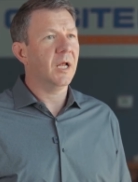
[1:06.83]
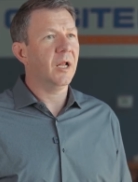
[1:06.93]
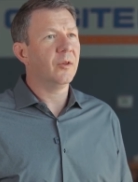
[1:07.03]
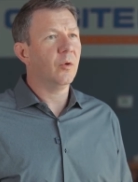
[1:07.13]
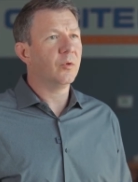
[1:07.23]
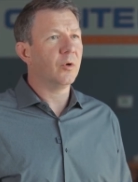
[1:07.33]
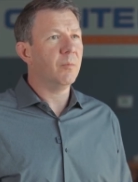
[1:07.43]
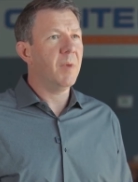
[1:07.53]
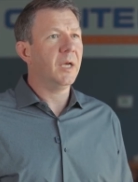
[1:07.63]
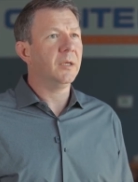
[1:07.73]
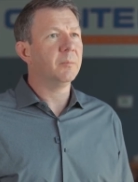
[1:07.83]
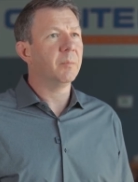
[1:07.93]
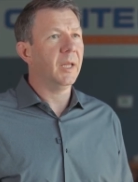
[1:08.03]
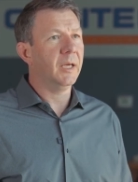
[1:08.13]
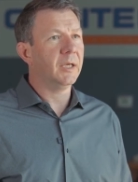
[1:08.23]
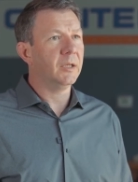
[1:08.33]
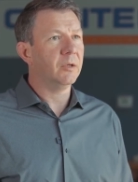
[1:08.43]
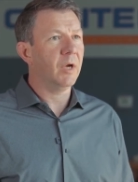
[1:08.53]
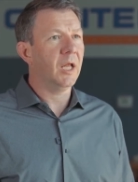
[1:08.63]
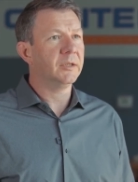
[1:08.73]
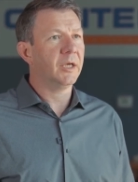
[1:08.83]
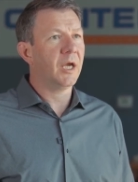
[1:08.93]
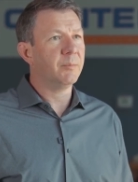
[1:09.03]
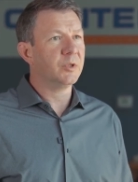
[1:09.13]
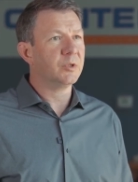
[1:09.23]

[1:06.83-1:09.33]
although there are many playing in the reality capture